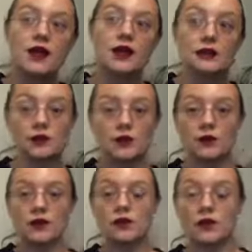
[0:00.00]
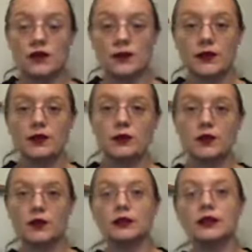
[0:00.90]
I know you really wanted something that was
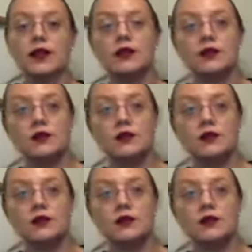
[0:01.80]
longer lasting.